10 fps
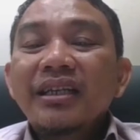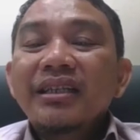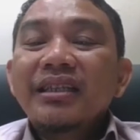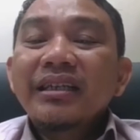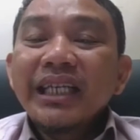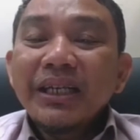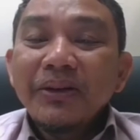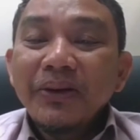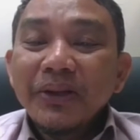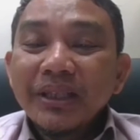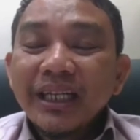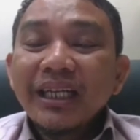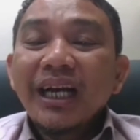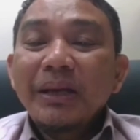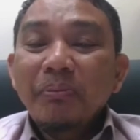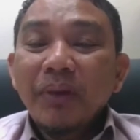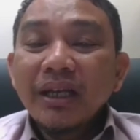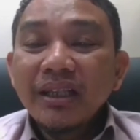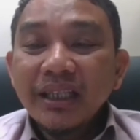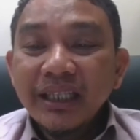The record that I
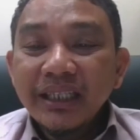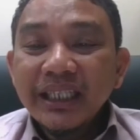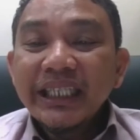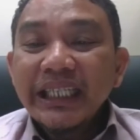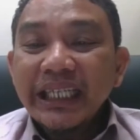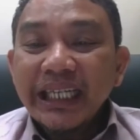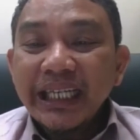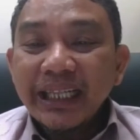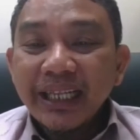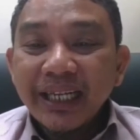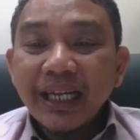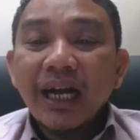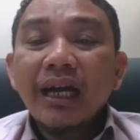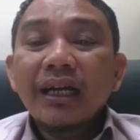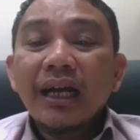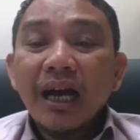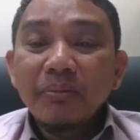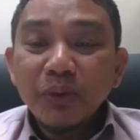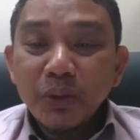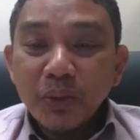punch in indicate that I come
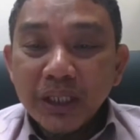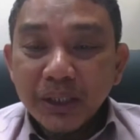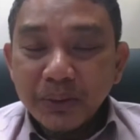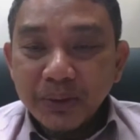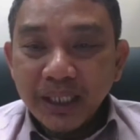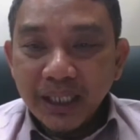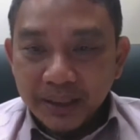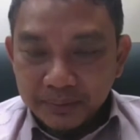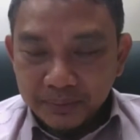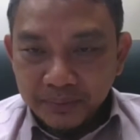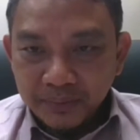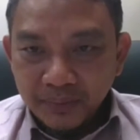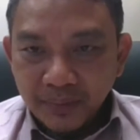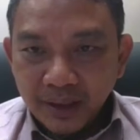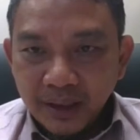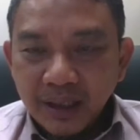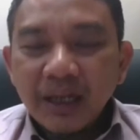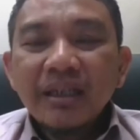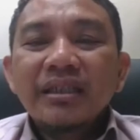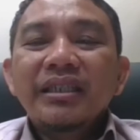to work today.
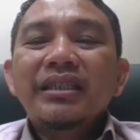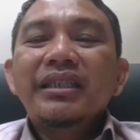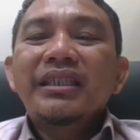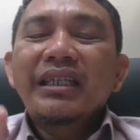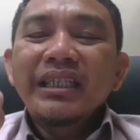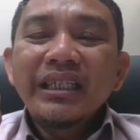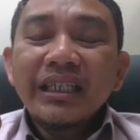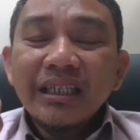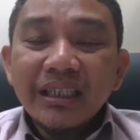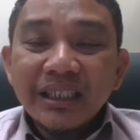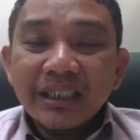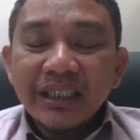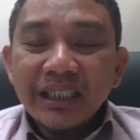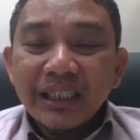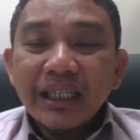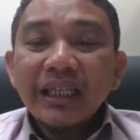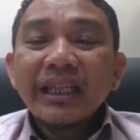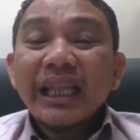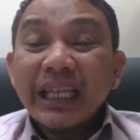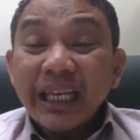It is ridiculously
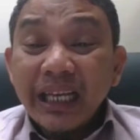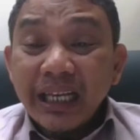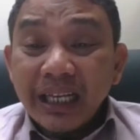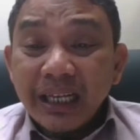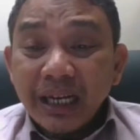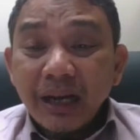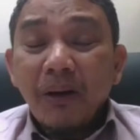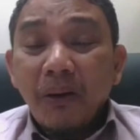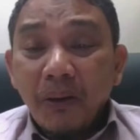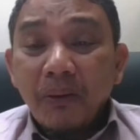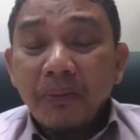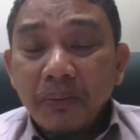think of